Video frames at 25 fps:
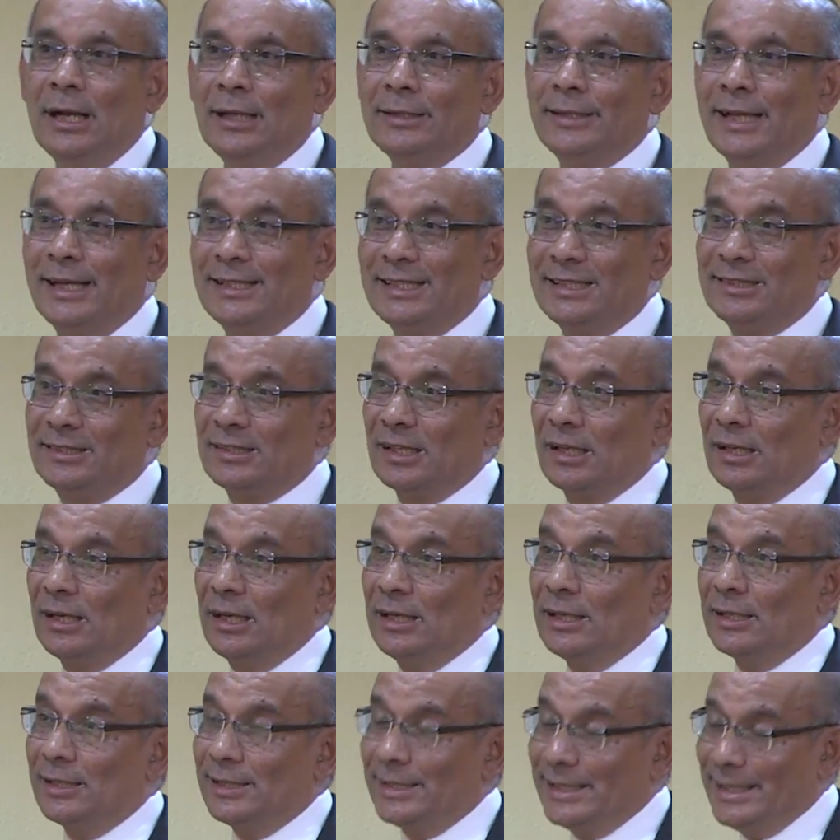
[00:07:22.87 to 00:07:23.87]
that is
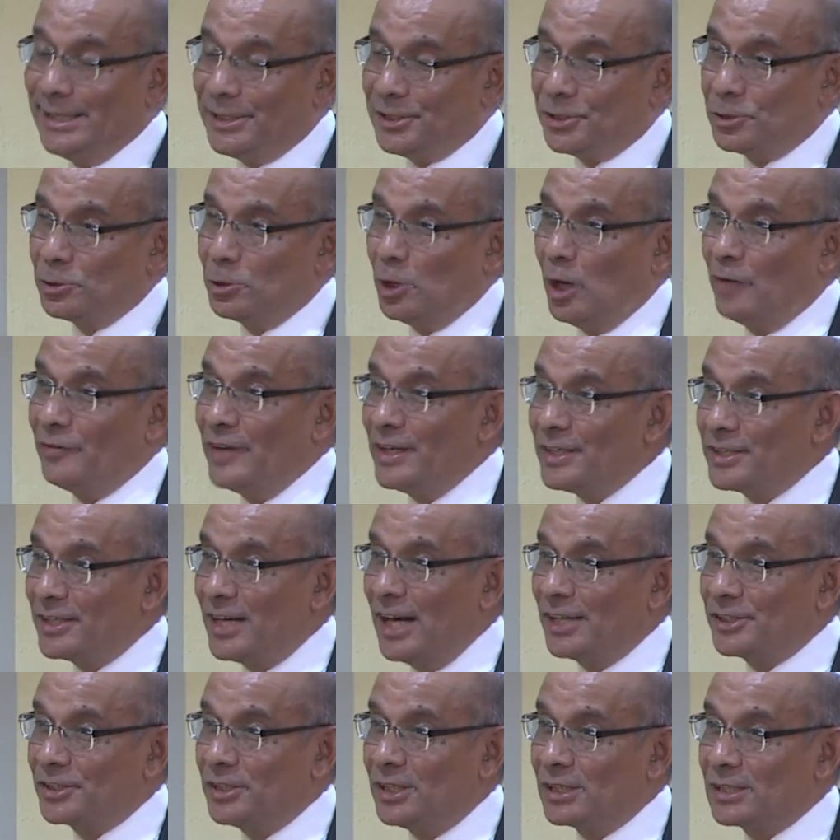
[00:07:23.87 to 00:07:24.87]
an issue of
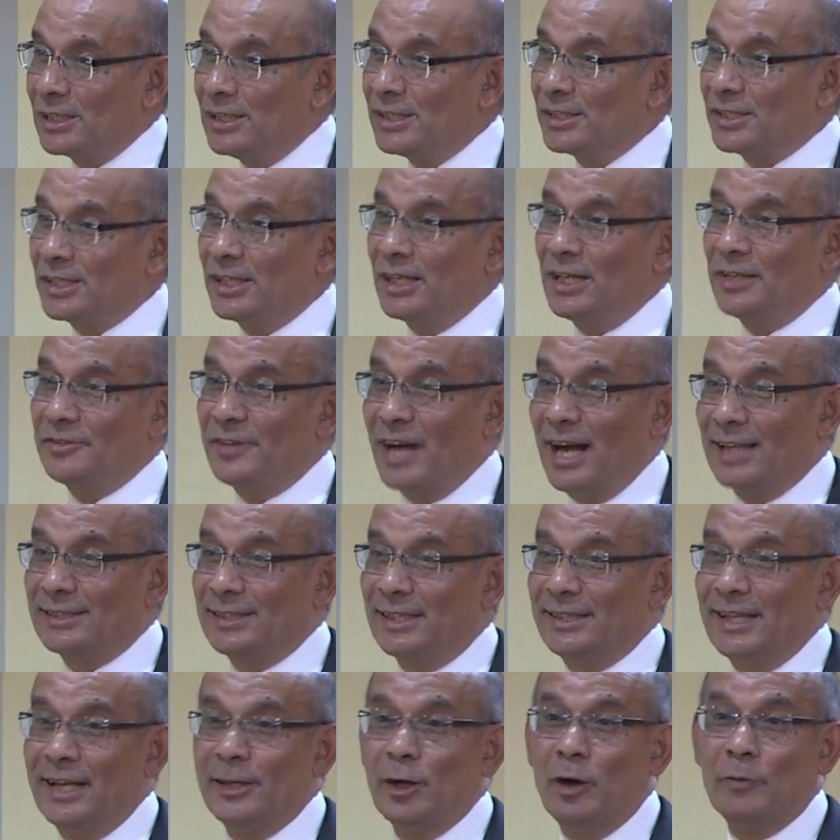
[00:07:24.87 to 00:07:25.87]
international concern
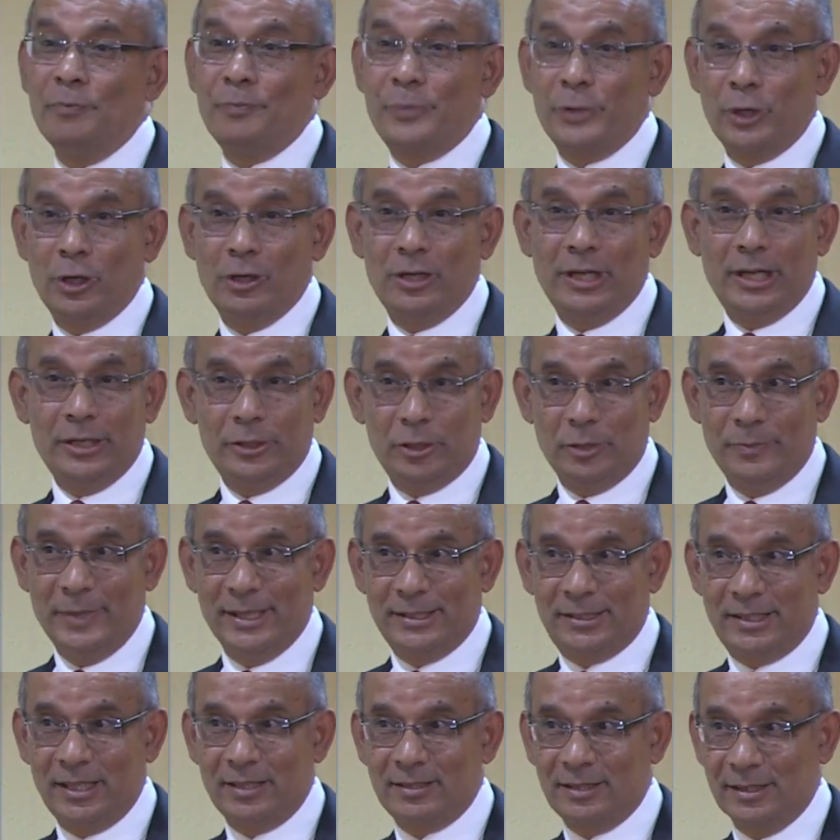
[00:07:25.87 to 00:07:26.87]
rather than of purely
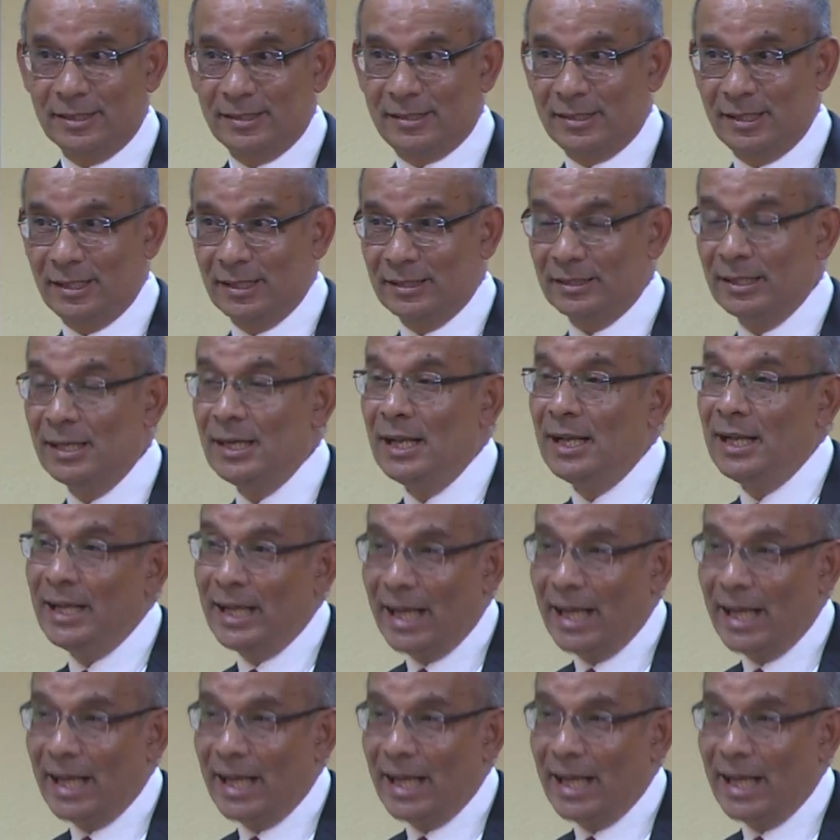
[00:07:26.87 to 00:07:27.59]
domestic concern.